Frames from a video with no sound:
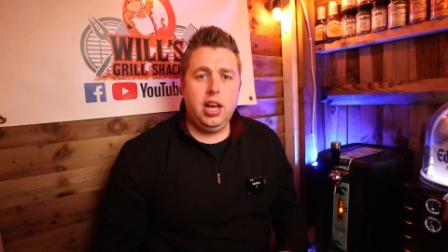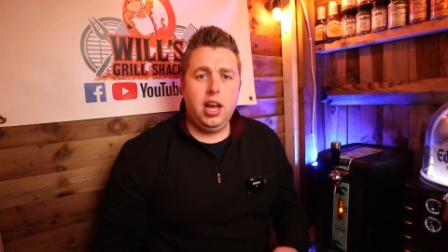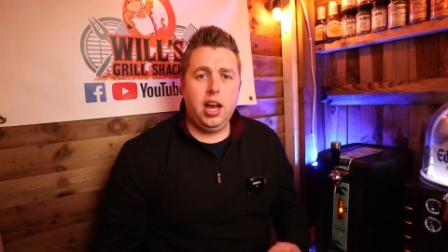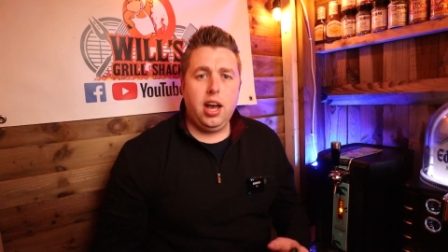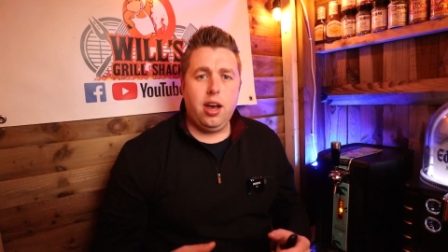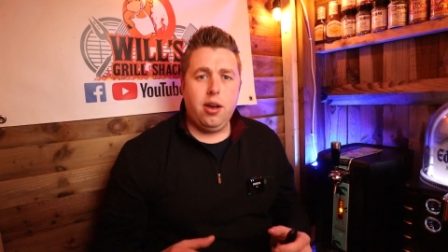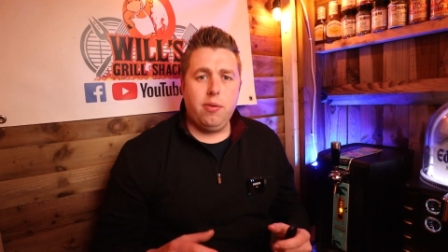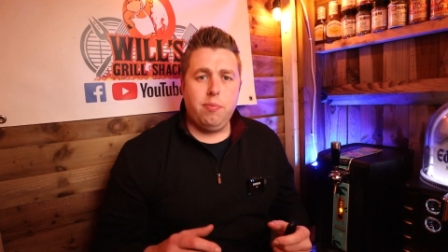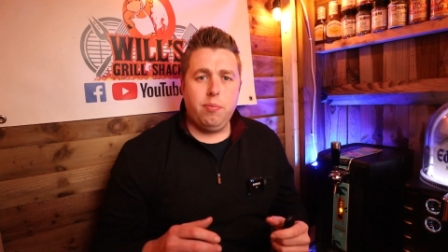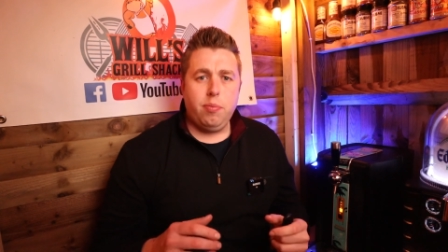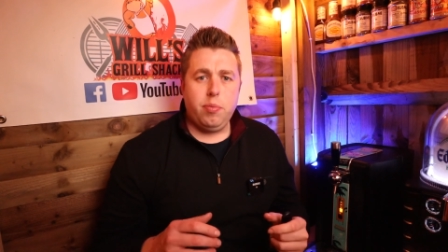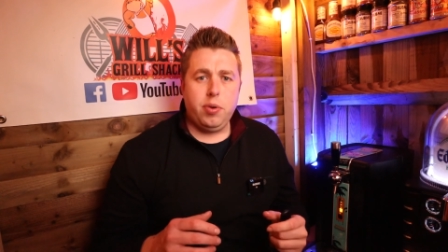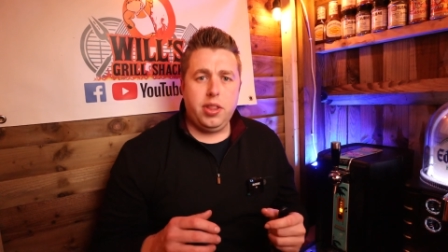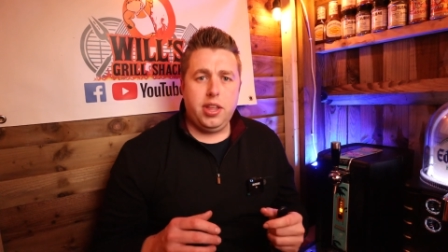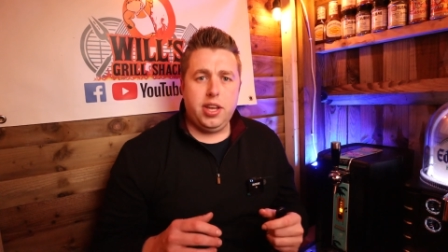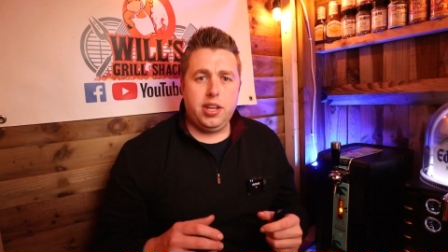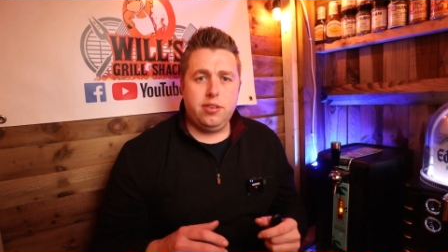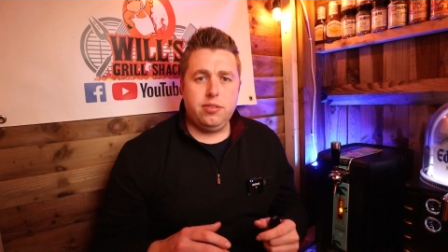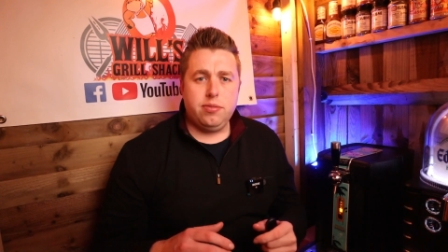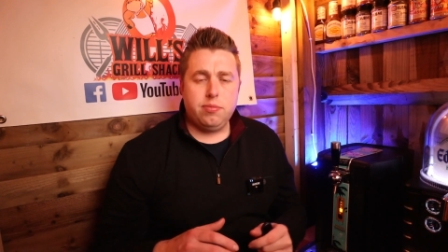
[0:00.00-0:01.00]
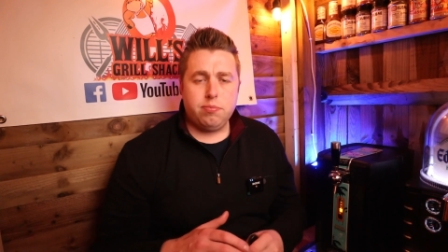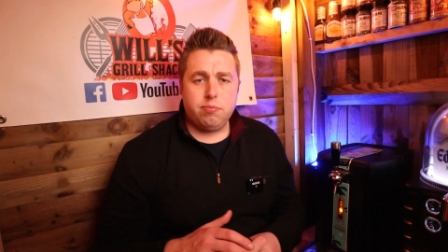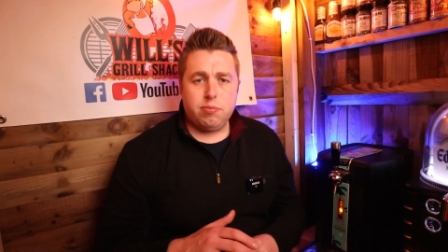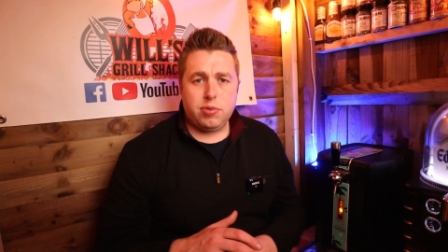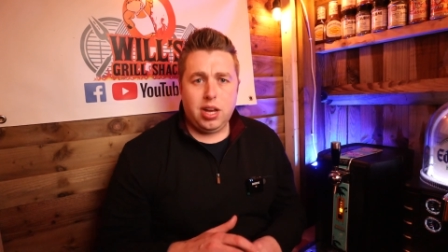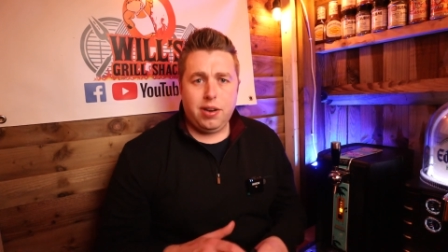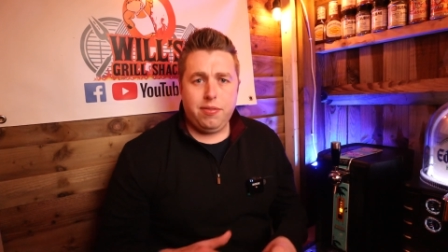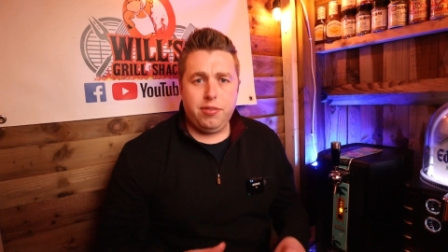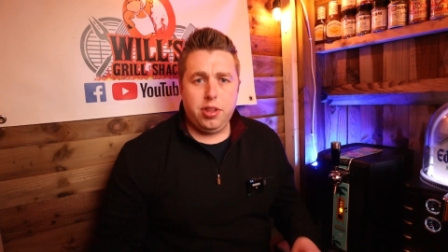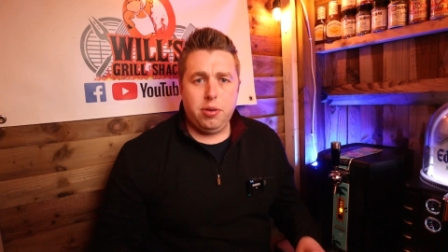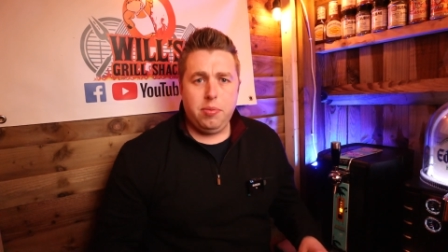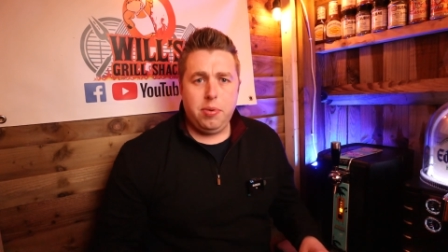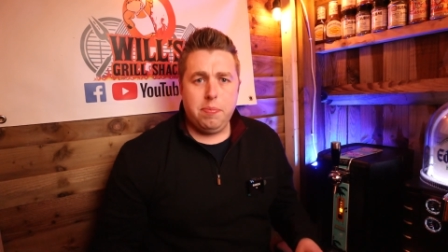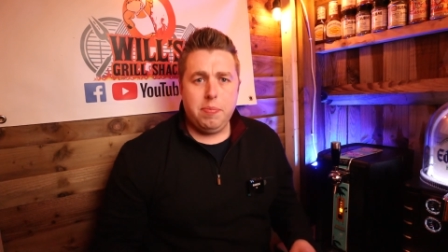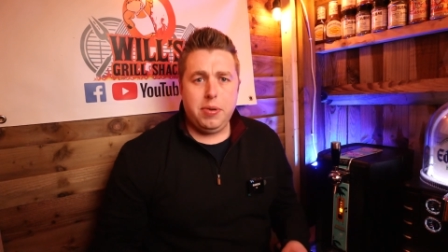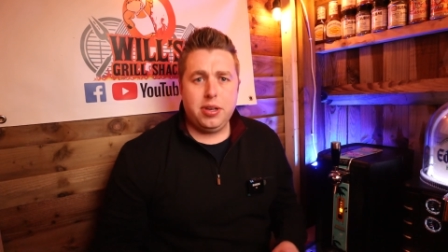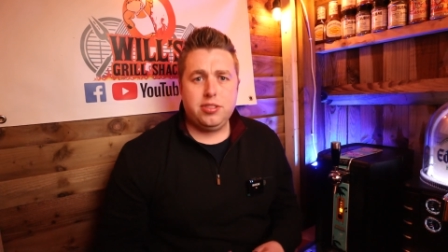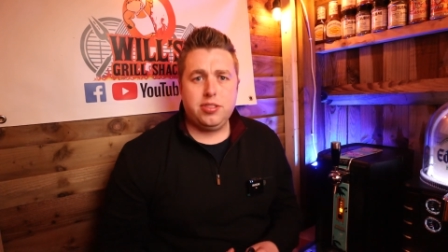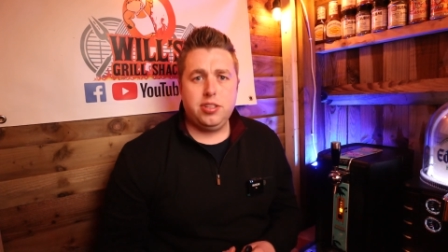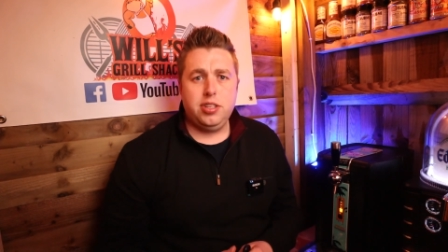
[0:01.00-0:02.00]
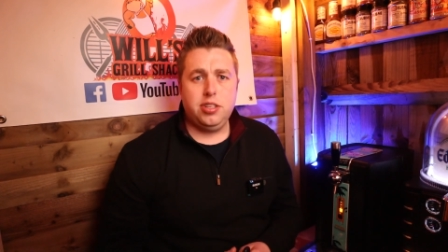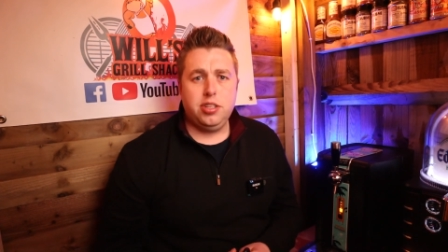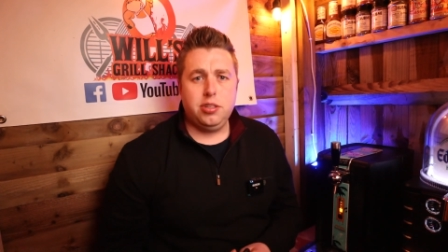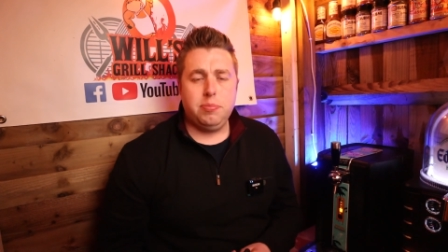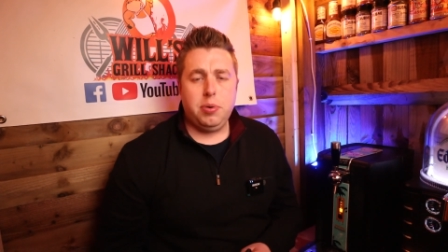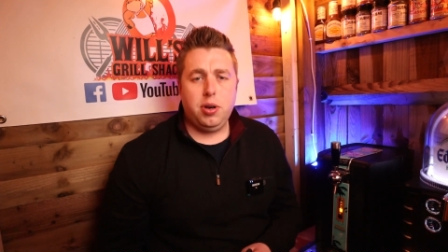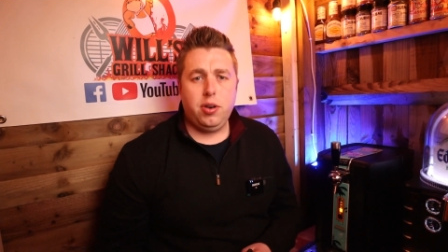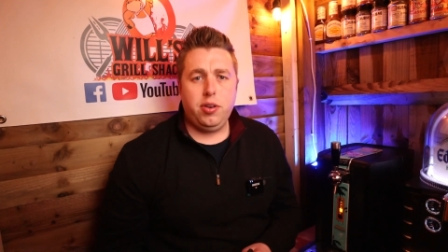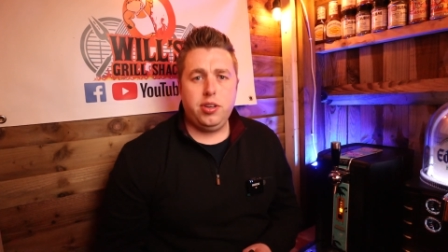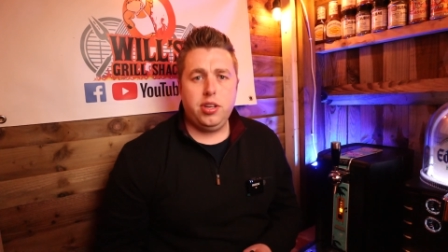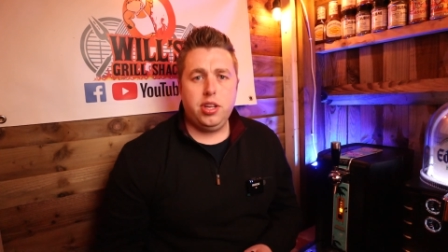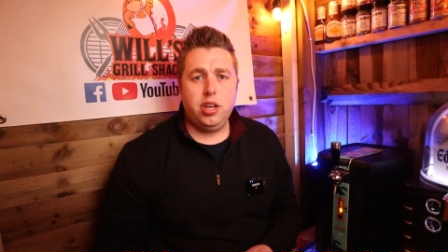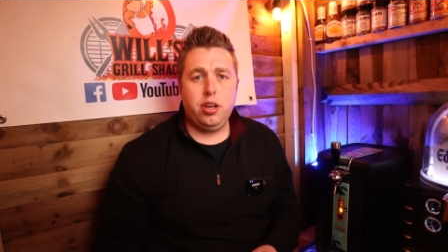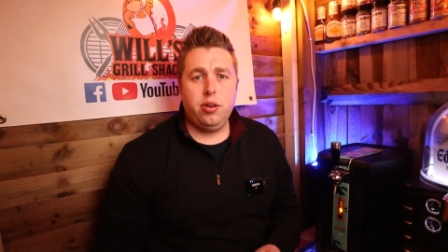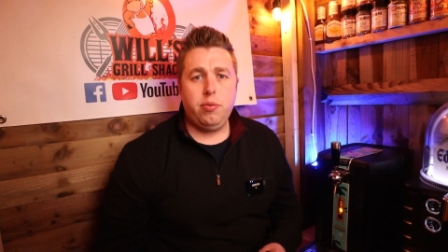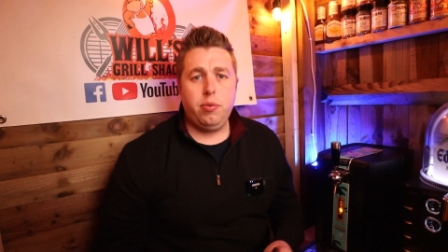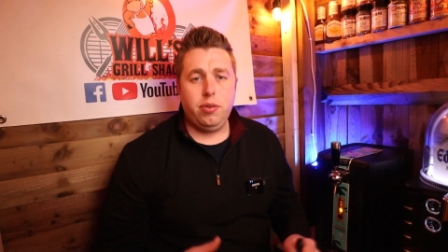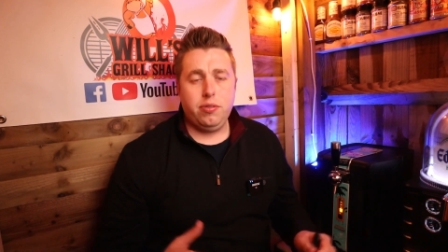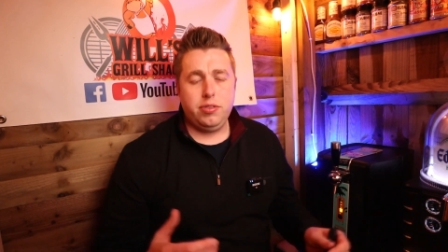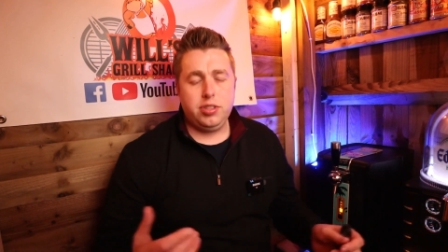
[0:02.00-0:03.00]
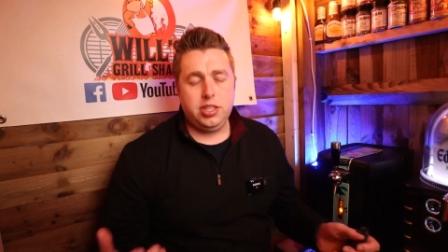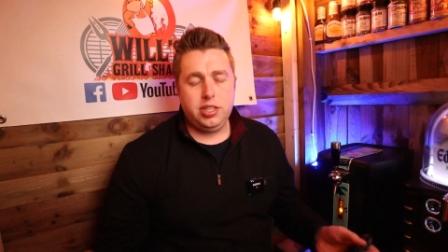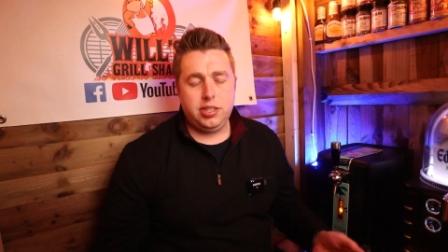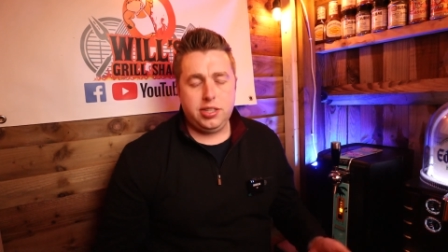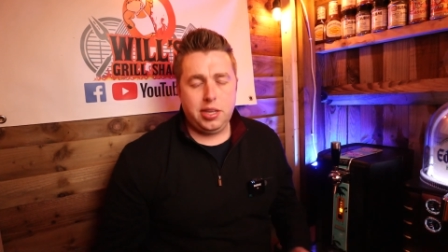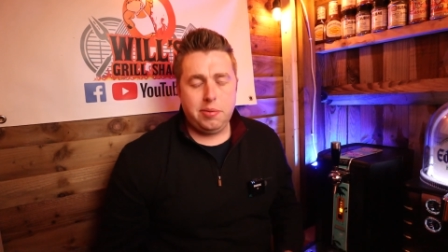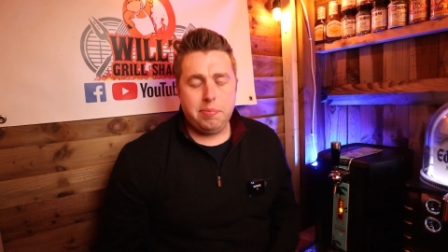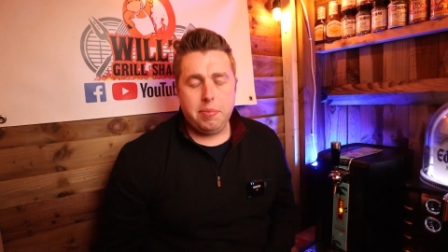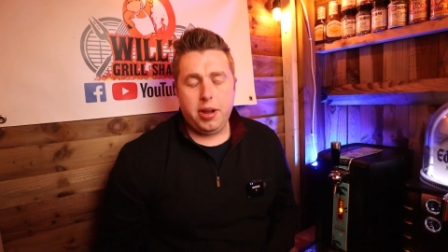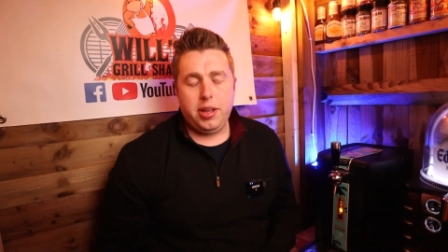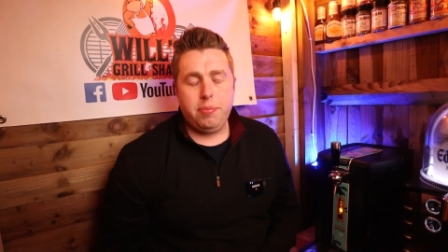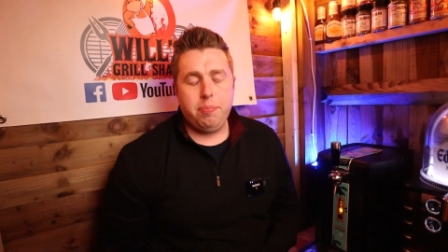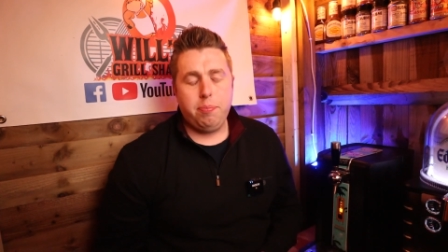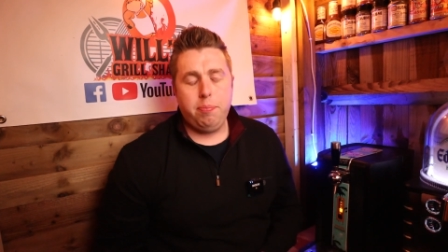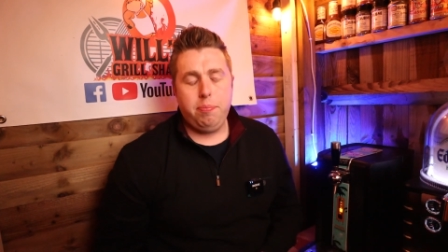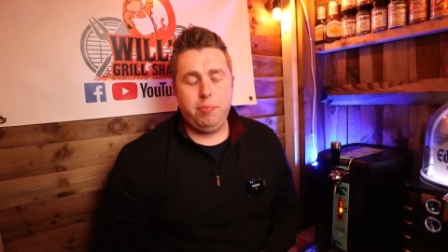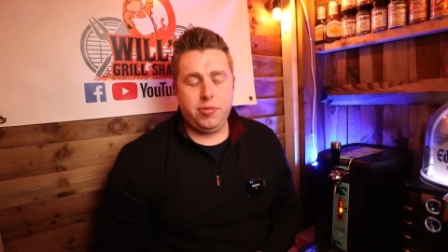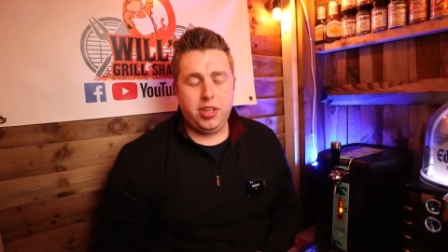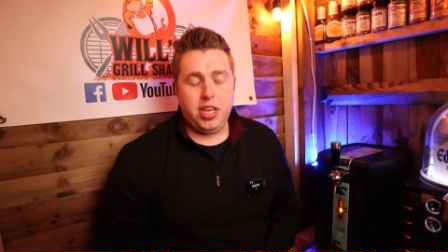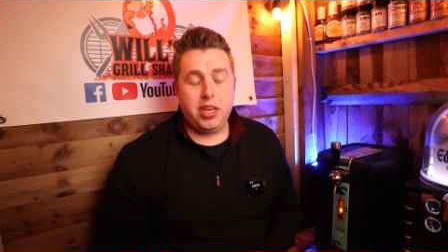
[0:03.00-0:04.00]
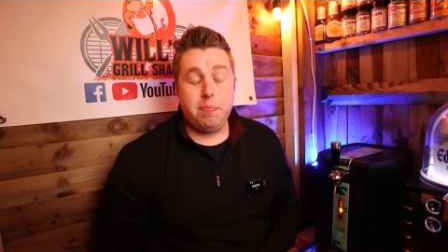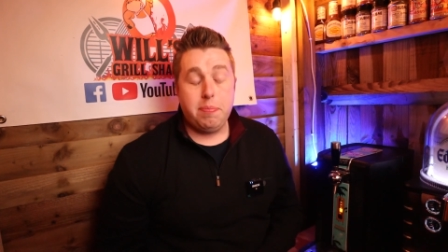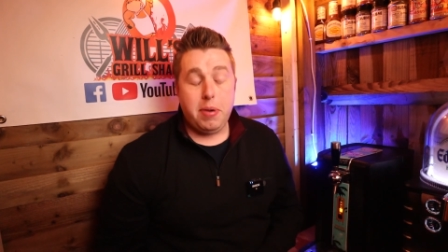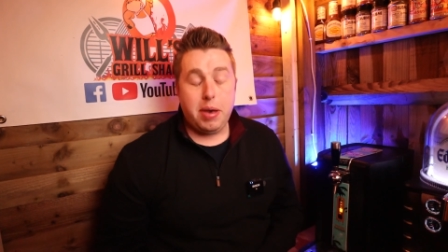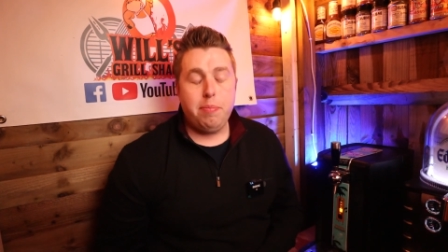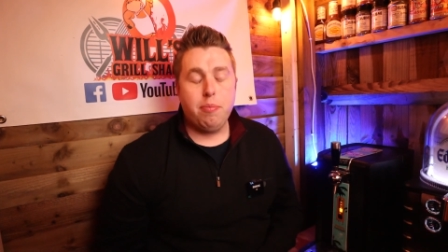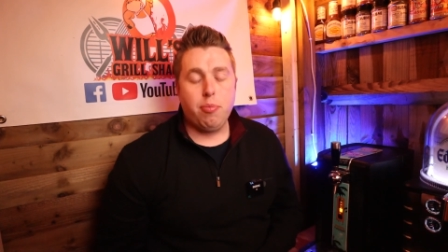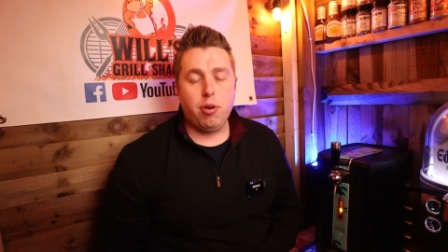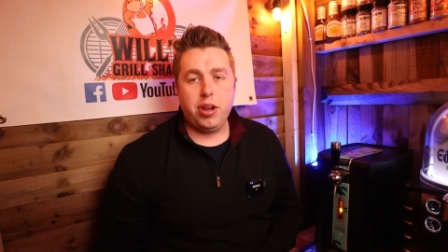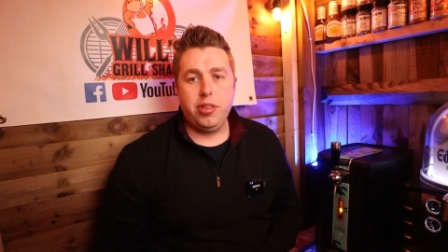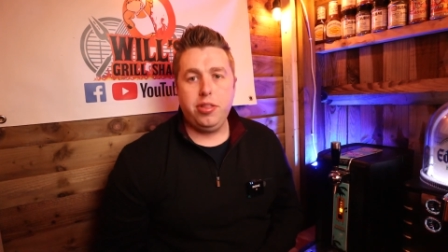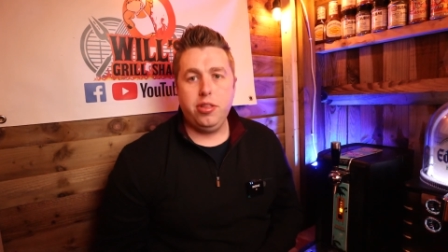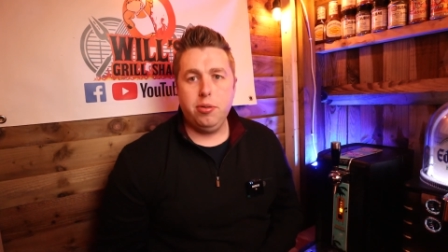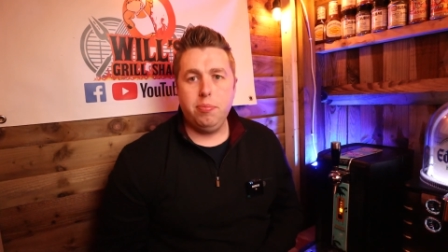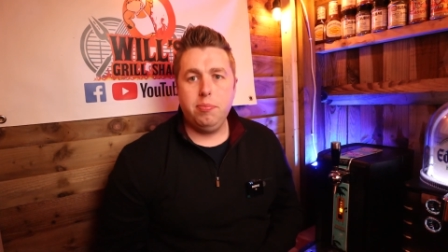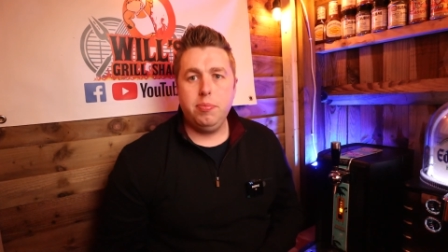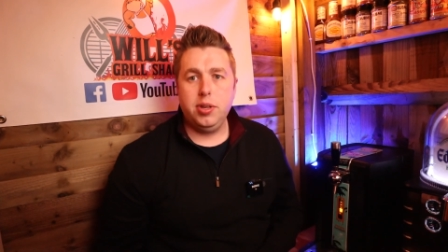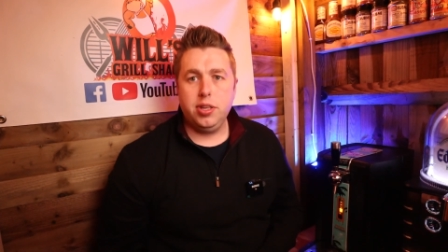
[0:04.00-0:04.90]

Um, we then covered them in mustard as a binder. We obviously demembraned them